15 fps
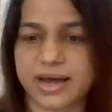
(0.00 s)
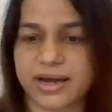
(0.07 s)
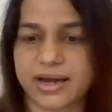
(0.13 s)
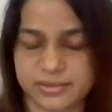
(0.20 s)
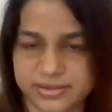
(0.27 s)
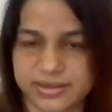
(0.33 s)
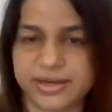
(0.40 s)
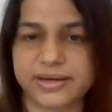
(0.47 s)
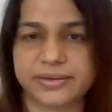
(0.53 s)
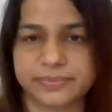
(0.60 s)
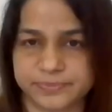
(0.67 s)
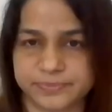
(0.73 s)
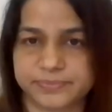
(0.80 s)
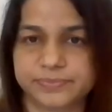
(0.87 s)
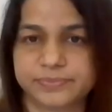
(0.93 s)
the that, beginning,
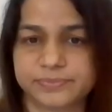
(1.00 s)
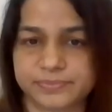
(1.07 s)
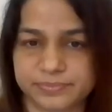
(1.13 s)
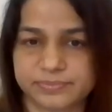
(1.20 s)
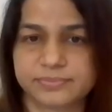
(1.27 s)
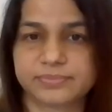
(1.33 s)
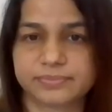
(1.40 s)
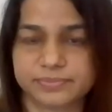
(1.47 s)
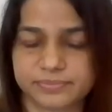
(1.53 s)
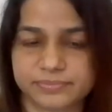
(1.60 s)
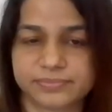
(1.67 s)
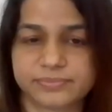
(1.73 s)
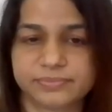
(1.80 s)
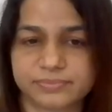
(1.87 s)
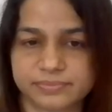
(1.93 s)
yeah and
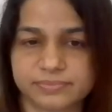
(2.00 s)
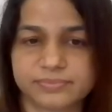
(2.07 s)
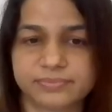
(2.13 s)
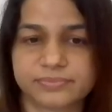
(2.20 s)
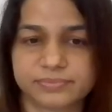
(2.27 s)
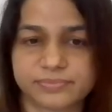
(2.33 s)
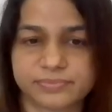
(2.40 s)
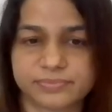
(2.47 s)
uh, you know i've